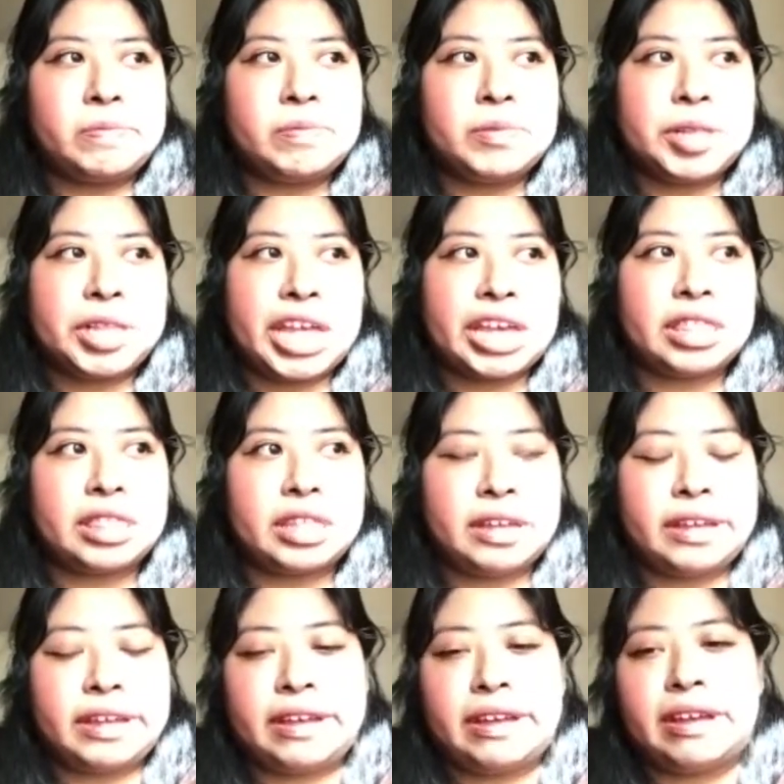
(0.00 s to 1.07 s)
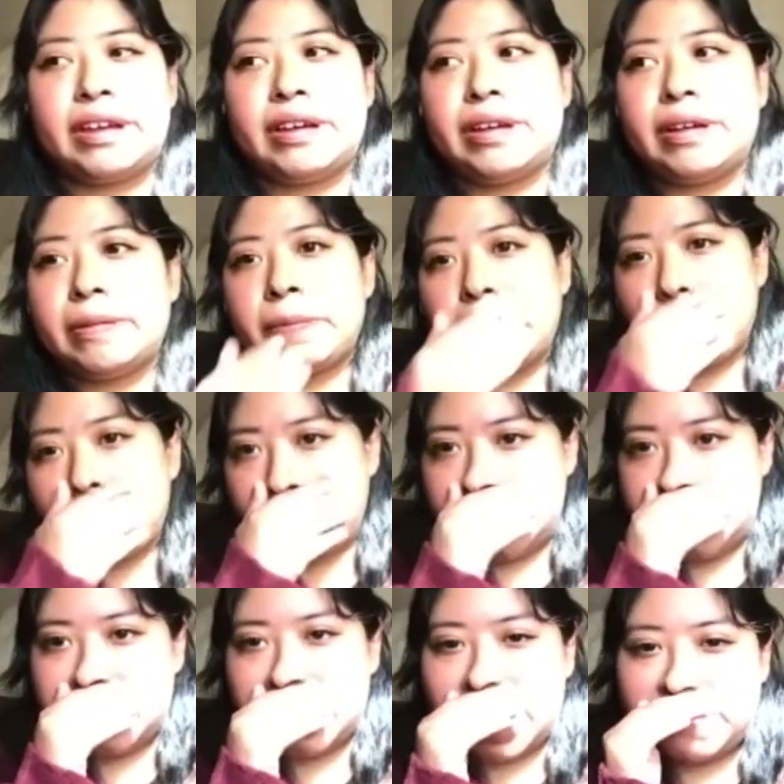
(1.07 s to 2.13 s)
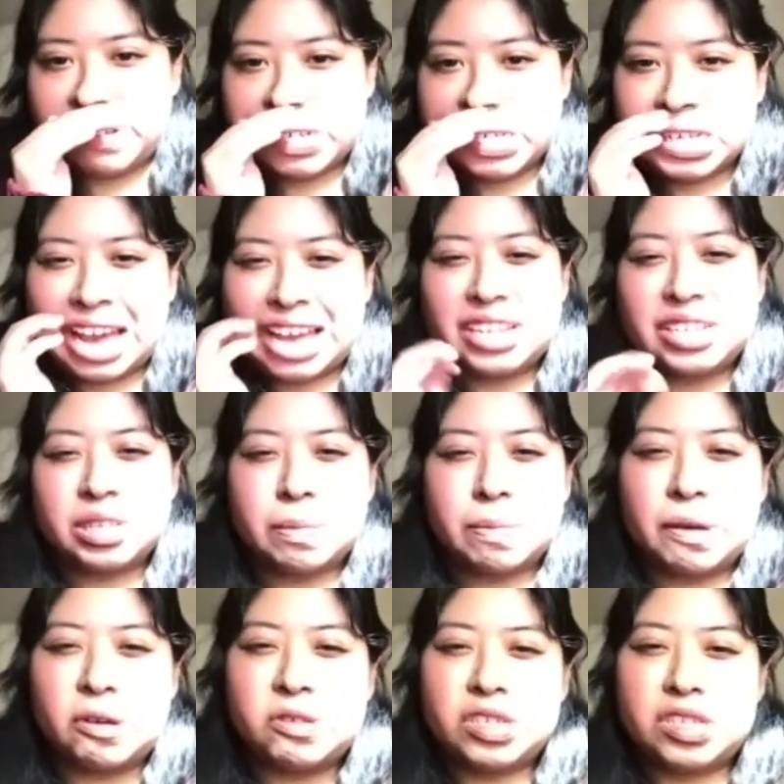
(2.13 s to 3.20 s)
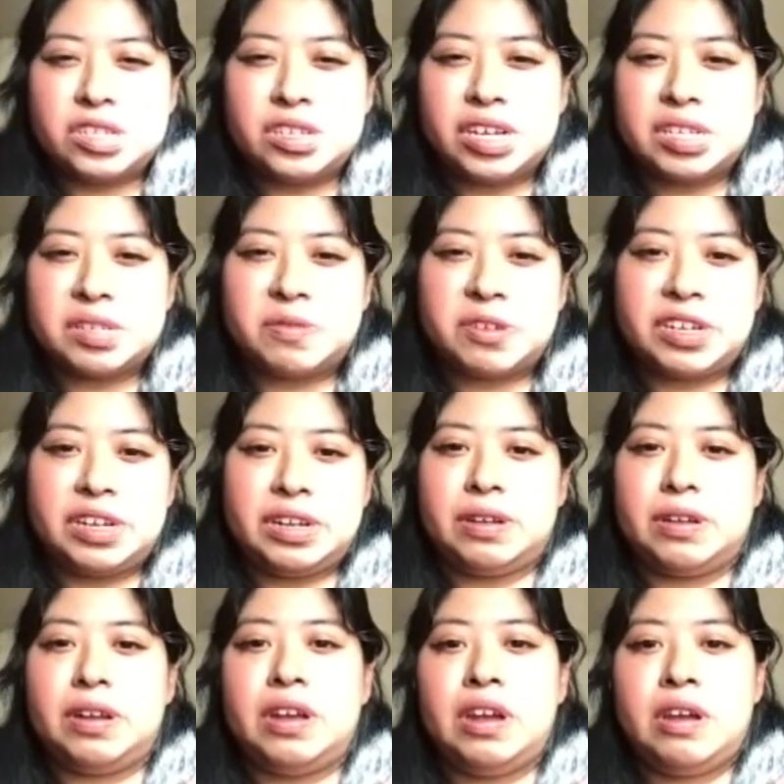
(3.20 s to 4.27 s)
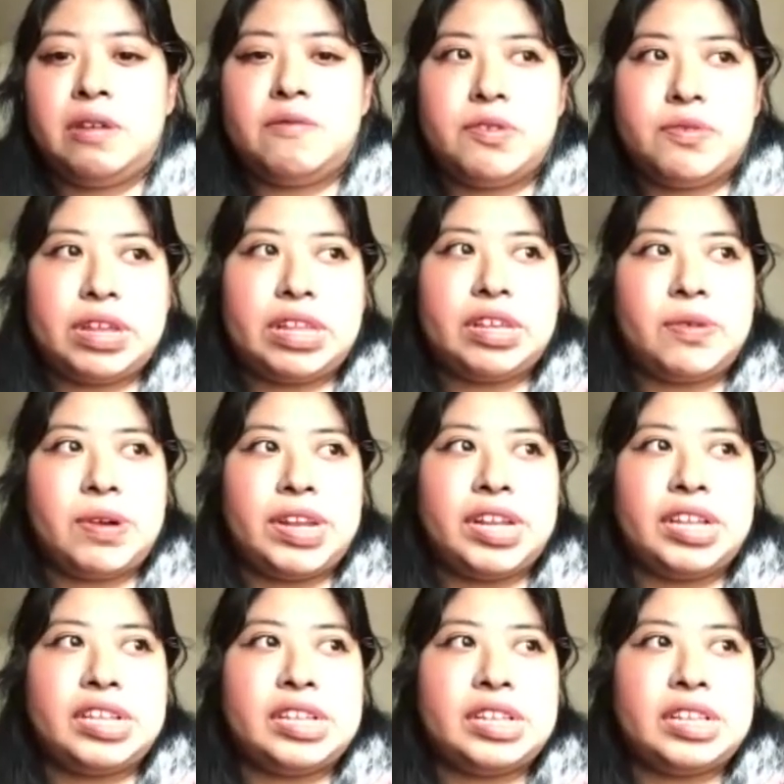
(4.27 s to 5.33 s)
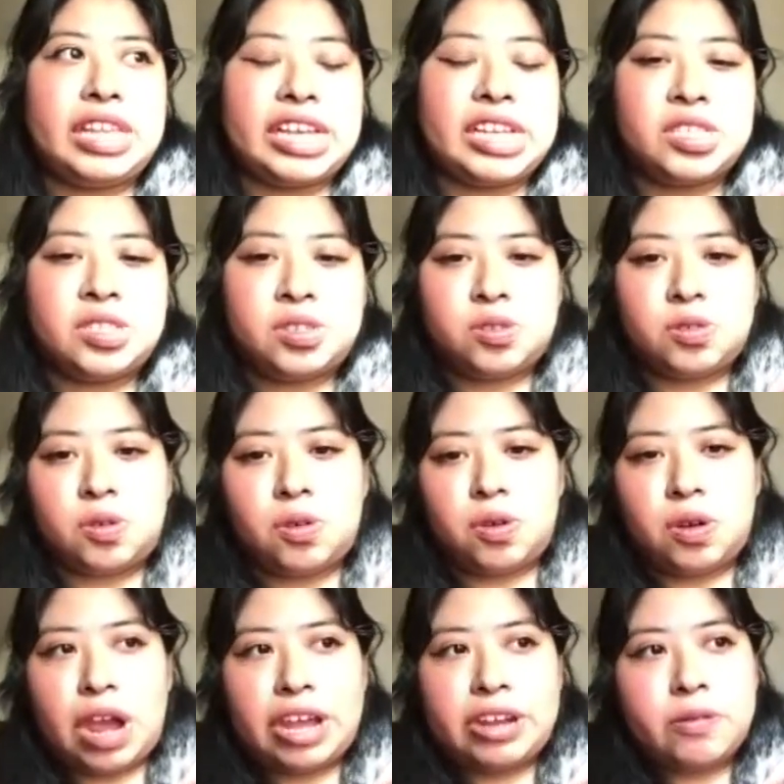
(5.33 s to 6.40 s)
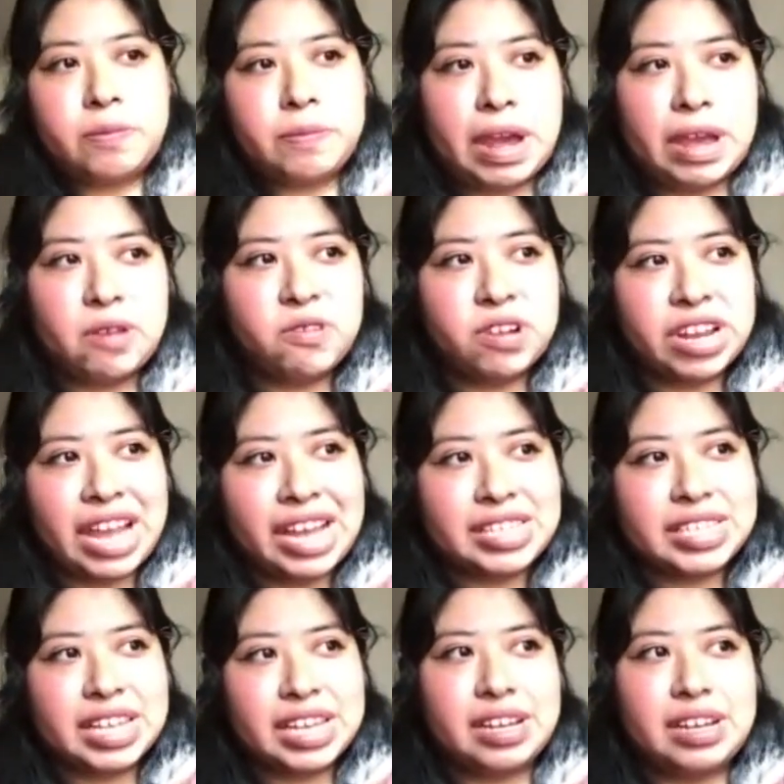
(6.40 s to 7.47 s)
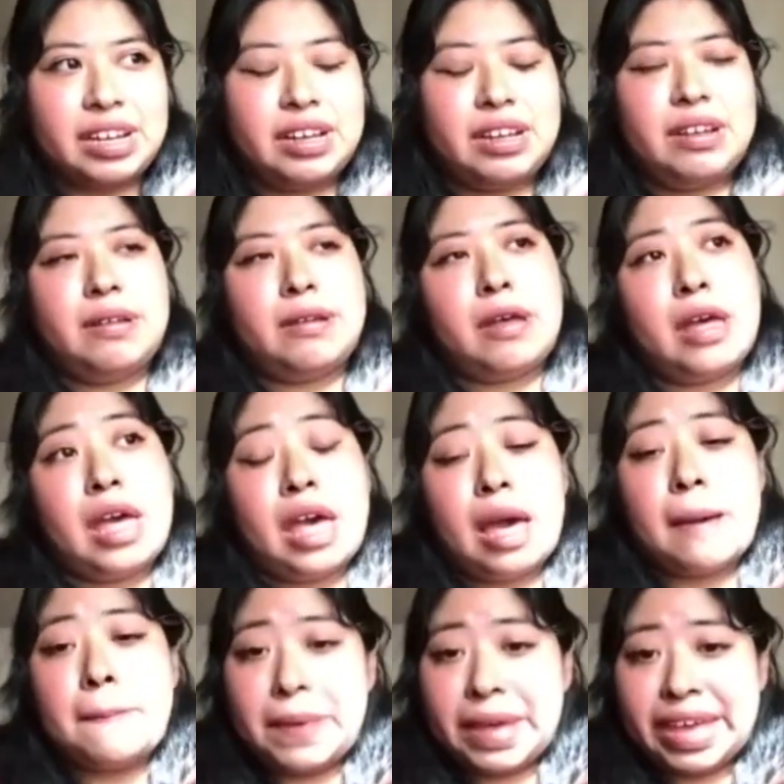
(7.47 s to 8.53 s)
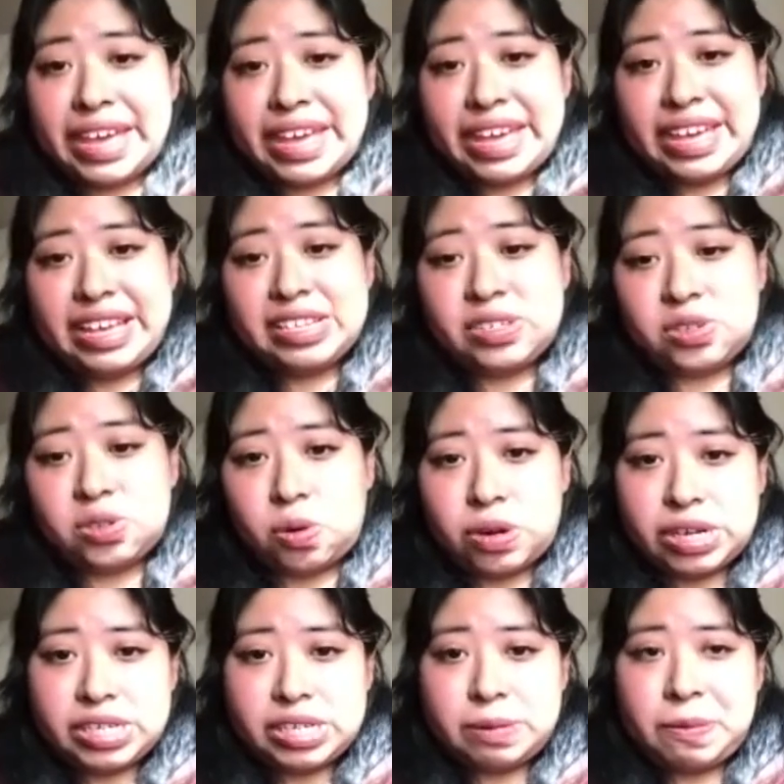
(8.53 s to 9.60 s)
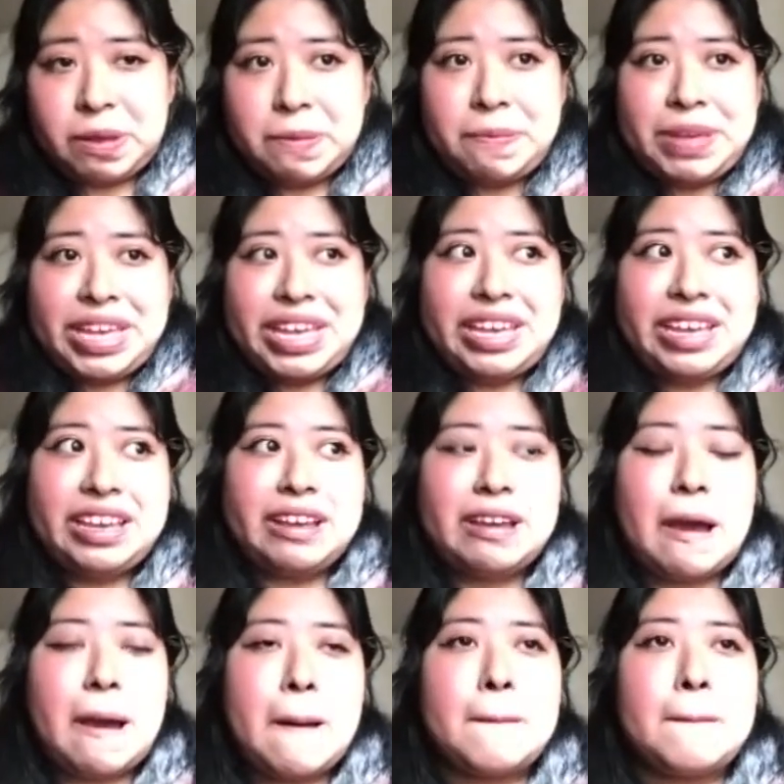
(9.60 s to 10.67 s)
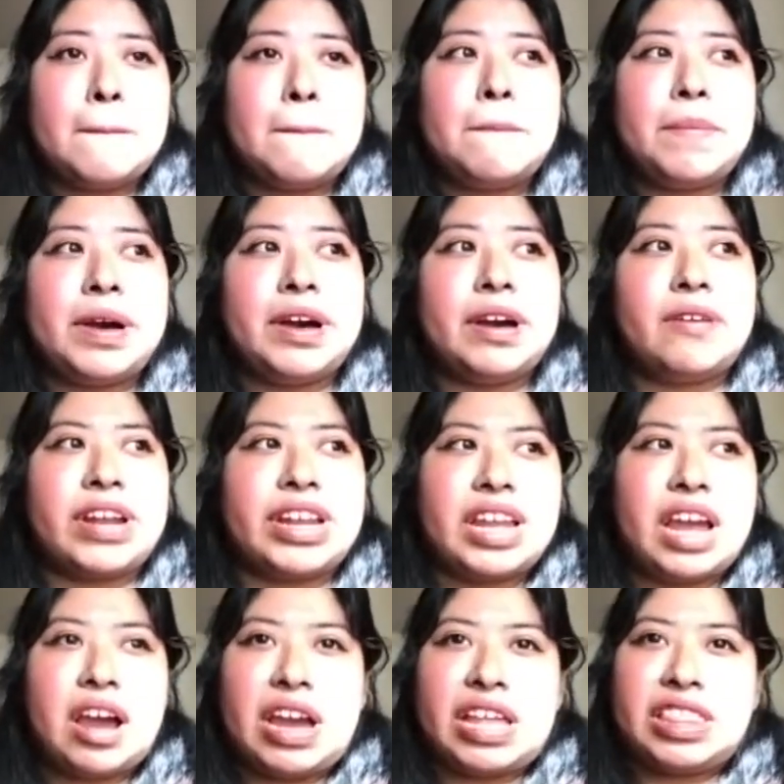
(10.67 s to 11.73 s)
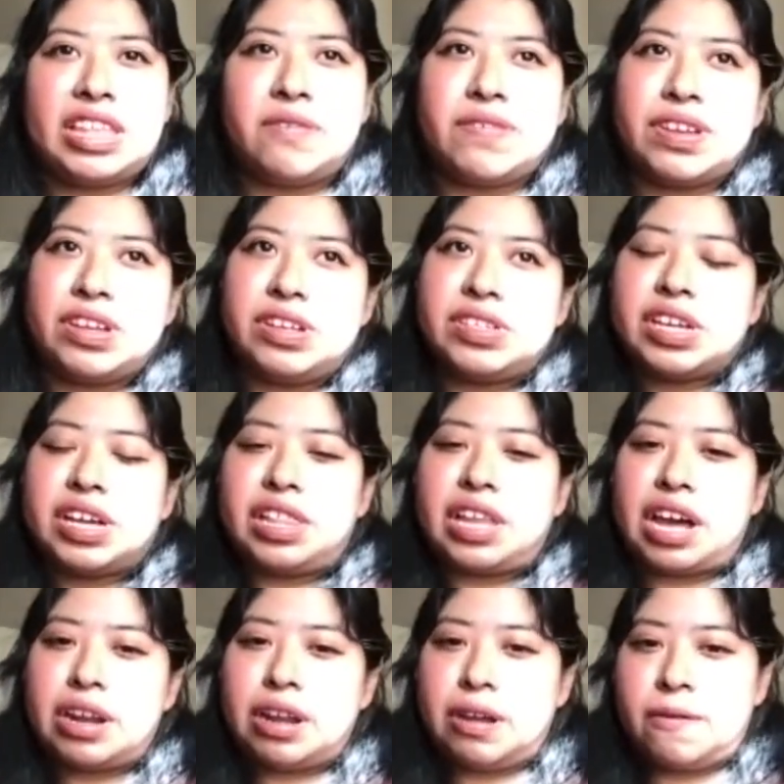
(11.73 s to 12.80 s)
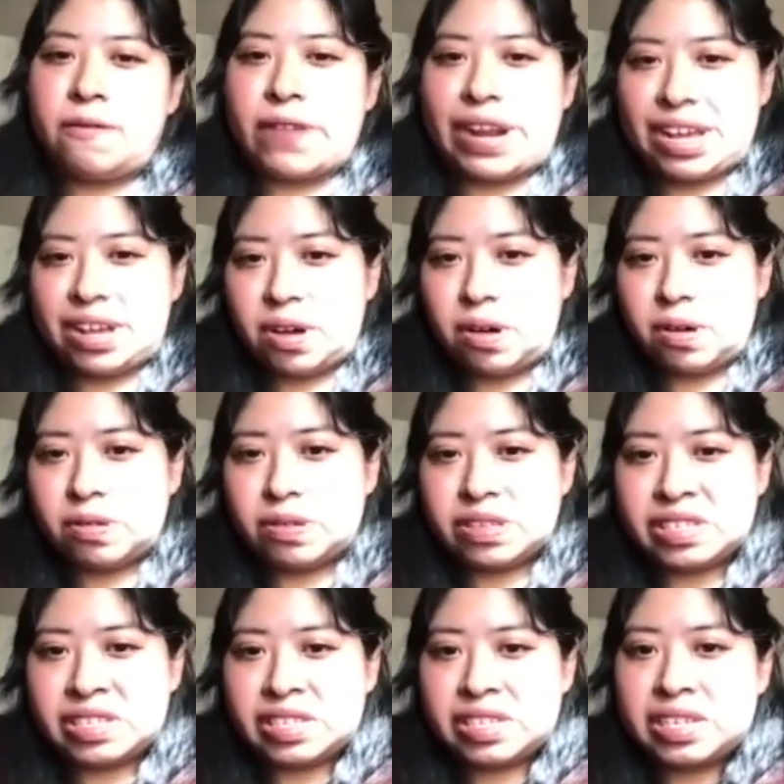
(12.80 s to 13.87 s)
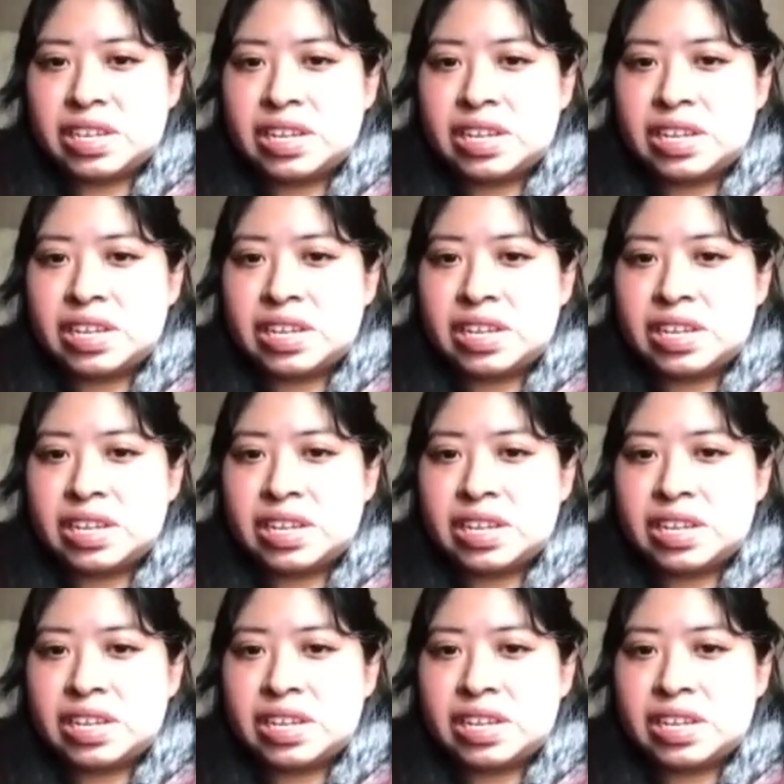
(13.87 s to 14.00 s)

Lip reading: like the PP that we're kind of supposed to, because we really want to like store. I know my work has like a big storage of PP, but right now I think we're using a lot of raincoats